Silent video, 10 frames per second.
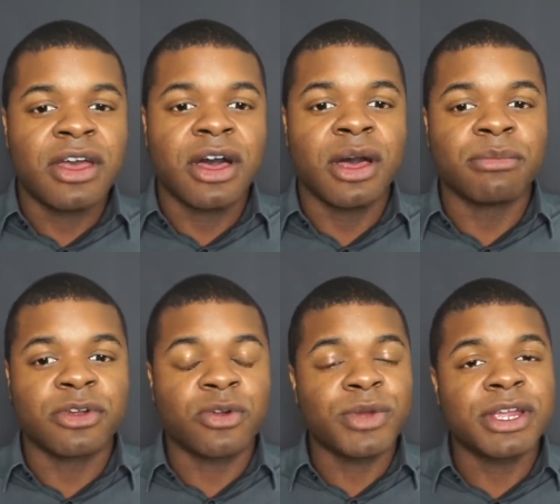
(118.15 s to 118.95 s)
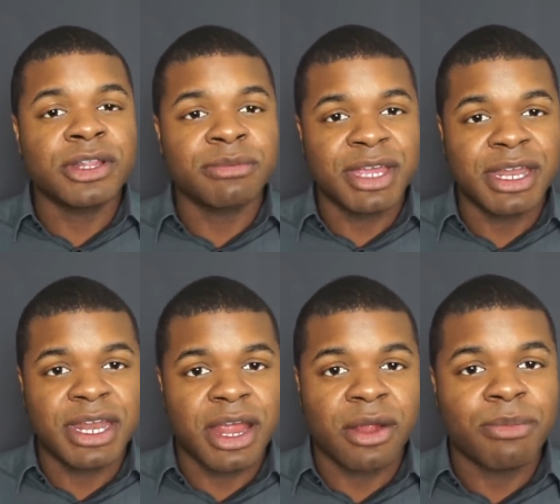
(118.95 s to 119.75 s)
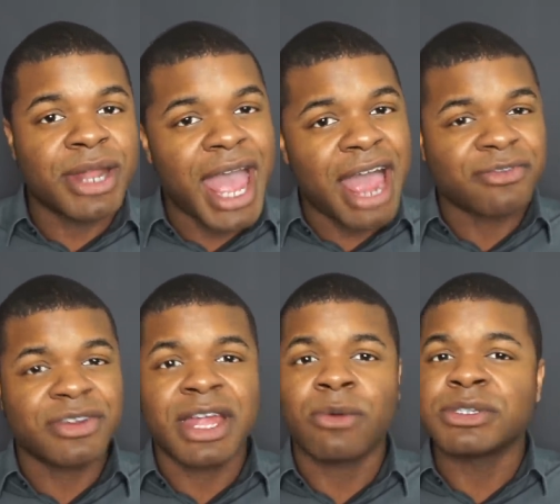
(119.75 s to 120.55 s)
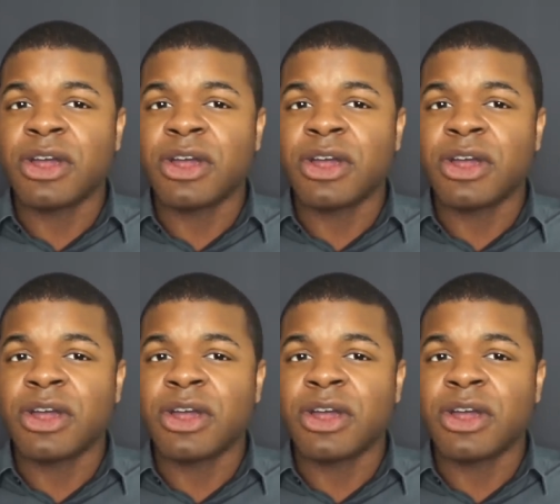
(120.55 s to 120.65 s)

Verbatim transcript: um, curriculum in there, but after that was